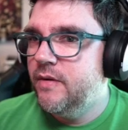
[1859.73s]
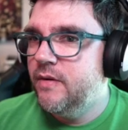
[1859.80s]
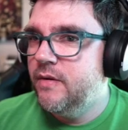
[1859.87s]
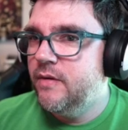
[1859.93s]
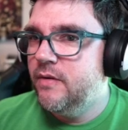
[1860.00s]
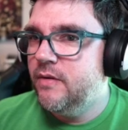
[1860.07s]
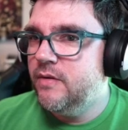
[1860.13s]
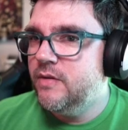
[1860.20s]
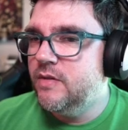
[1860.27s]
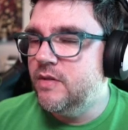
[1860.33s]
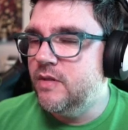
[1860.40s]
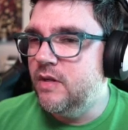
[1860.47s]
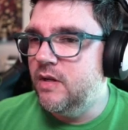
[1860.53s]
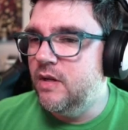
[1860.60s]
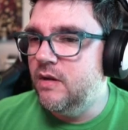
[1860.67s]
Let's
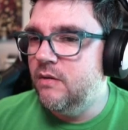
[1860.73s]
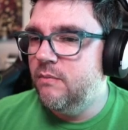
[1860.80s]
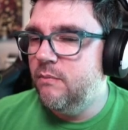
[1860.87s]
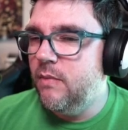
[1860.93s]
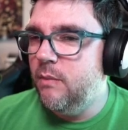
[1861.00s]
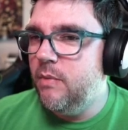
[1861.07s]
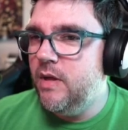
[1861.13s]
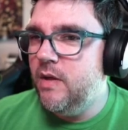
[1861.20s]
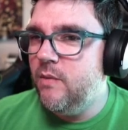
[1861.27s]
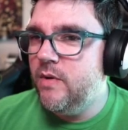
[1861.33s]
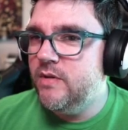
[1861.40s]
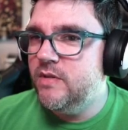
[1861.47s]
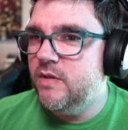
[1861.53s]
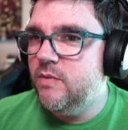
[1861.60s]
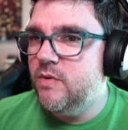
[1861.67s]
see. Maybe he
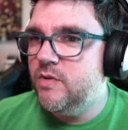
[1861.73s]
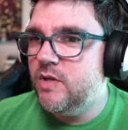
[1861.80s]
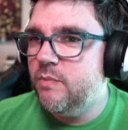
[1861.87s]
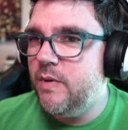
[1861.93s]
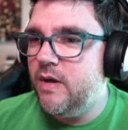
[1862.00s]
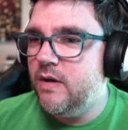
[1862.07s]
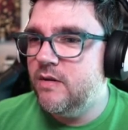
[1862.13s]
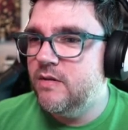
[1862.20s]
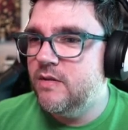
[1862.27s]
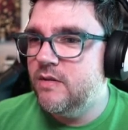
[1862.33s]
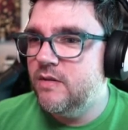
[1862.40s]
wants the music box?